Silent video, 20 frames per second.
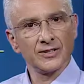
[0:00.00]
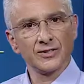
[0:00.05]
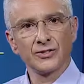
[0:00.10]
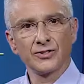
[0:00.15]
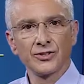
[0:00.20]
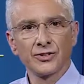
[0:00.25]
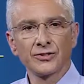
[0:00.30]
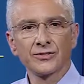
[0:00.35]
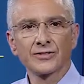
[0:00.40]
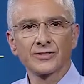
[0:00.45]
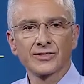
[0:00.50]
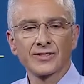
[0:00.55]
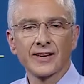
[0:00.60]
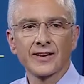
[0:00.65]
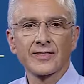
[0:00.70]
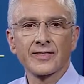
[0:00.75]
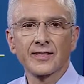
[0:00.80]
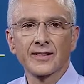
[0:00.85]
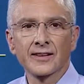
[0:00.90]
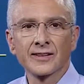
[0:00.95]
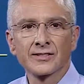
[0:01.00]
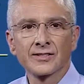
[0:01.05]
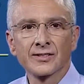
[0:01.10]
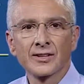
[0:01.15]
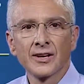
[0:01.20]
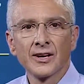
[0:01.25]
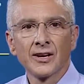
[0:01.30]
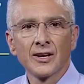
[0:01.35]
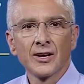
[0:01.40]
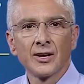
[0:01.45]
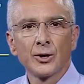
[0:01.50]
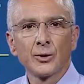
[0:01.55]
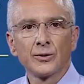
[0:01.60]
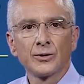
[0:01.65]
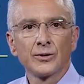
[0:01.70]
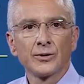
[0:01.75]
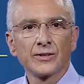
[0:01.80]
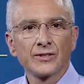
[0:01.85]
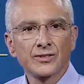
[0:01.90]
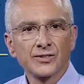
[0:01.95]
endurance athletes who are
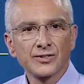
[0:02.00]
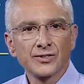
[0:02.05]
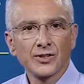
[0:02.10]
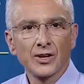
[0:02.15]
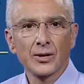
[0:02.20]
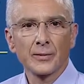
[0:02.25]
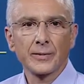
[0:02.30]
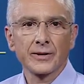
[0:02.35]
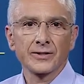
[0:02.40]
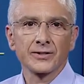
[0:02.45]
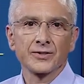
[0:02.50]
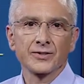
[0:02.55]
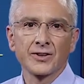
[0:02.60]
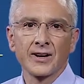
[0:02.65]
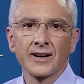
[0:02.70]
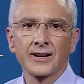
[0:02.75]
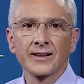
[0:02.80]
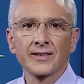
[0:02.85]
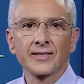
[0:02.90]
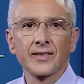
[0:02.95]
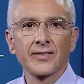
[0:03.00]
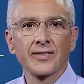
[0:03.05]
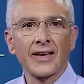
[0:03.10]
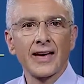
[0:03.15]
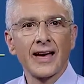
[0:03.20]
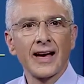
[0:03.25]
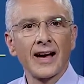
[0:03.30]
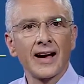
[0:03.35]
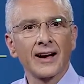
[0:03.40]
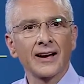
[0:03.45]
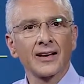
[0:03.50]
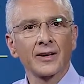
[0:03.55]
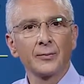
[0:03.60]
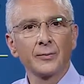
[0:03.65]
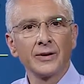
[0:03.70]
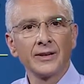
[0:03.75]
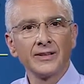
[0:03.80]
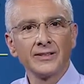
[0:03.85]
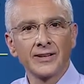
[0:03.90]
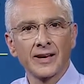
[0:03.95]
doing so much training that their heart can
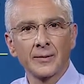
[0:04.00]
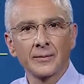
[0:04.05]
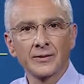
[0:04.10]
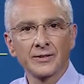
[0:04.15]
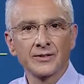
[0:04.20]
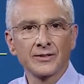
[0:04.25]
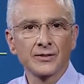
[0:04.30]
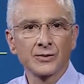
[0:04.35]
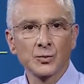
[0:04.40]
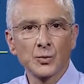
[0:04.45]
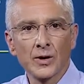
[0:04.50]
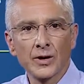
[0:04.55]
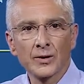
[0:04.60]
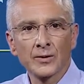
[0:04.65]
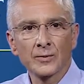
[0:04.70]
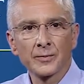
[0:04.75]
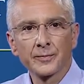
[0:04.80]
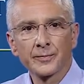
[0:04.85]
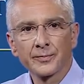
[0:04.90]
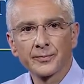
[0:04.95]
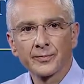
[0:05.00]
be damaged as well.